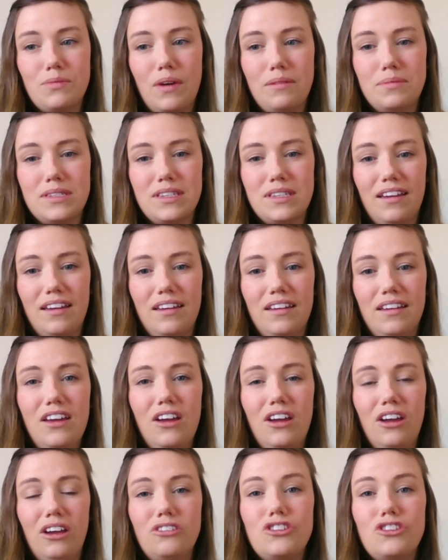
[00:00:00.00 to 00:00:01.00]
website.
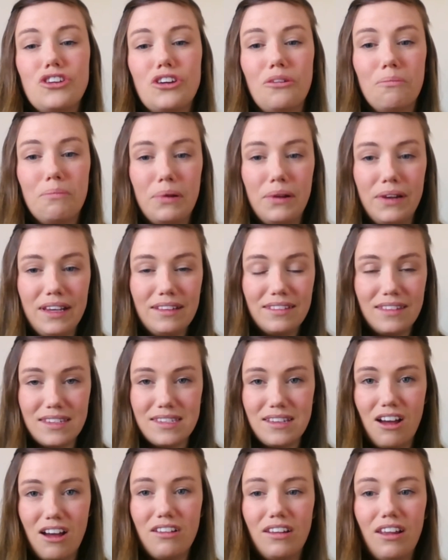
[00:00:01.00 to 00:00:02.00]
You should complete this
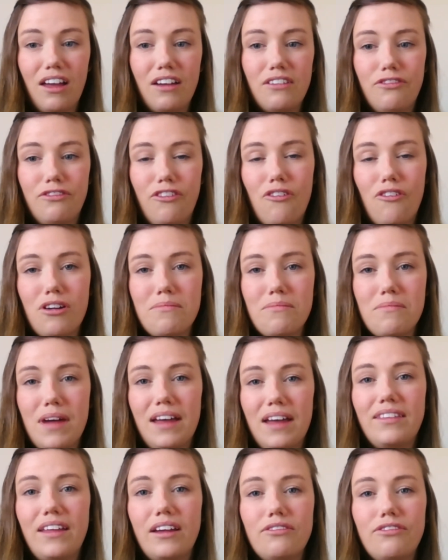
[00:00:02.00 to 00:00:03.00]
online form
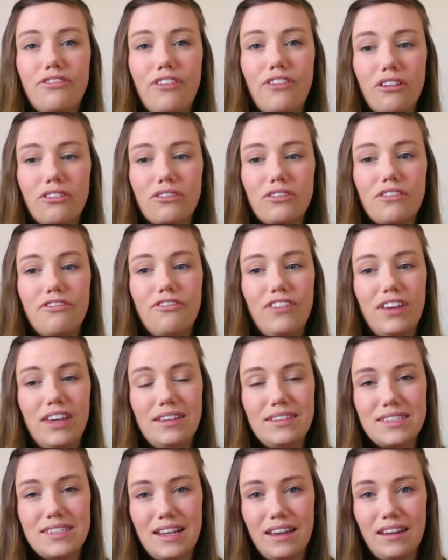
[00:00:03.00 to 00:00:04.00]
and then follow the
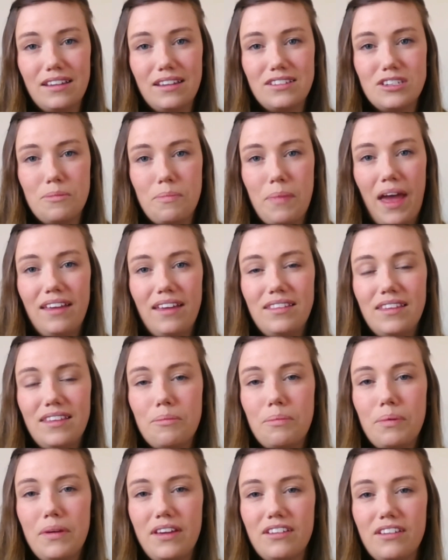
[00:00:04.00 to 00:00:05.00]
fees link to pay
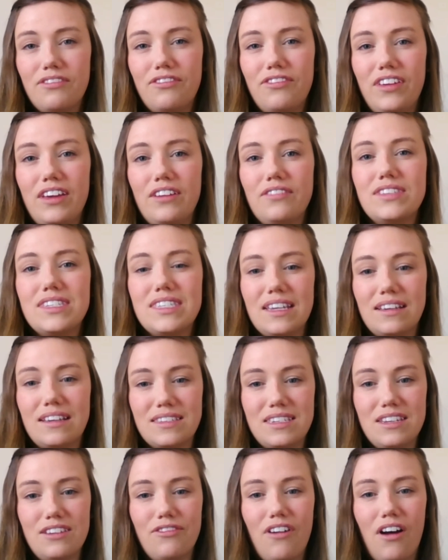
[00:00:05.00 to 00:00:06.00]
the appeal fee of
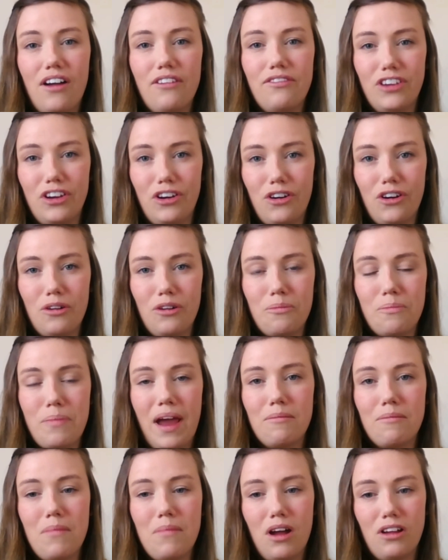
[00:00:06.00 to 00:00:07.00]
€65
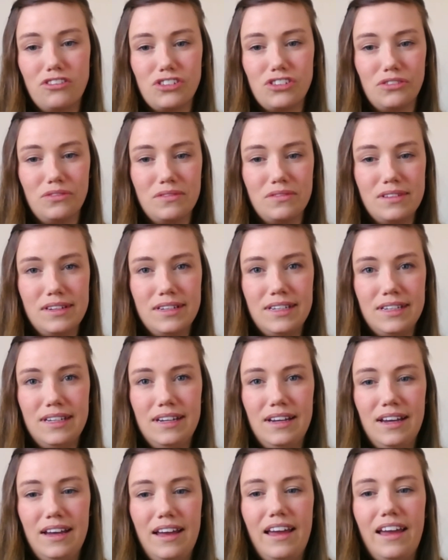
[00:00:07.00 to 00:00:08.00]
per module.
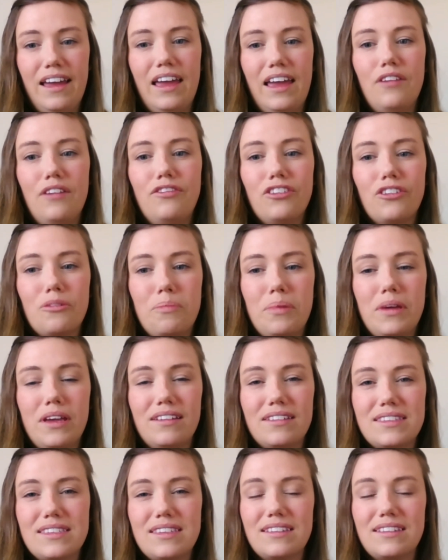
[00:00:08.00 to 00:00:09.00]
If your
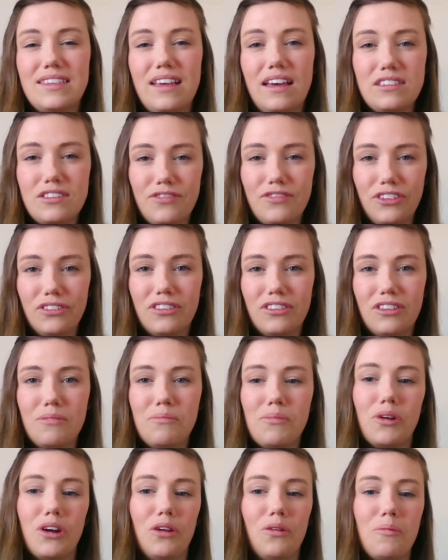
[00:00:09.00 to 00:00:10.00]
appeal is successful, the
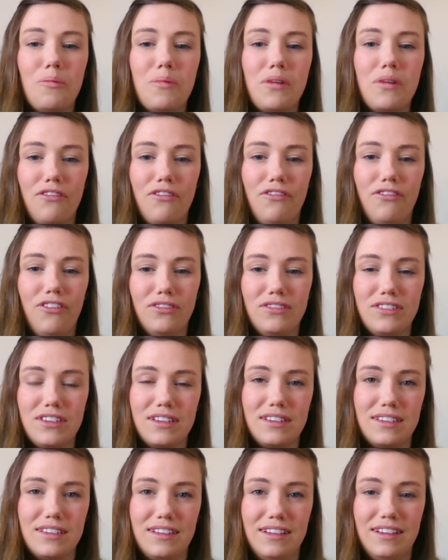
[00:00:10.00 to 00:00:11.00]
money will be
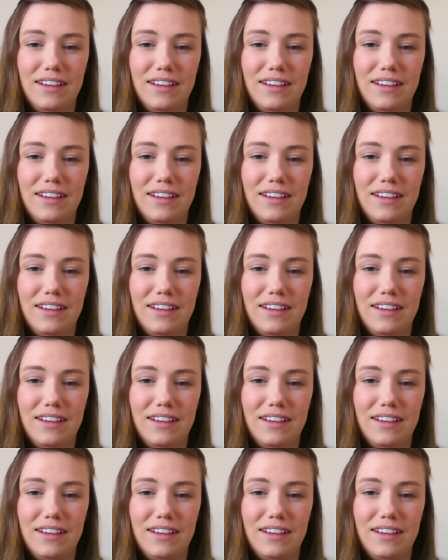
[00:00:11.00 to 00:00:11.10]
refunded.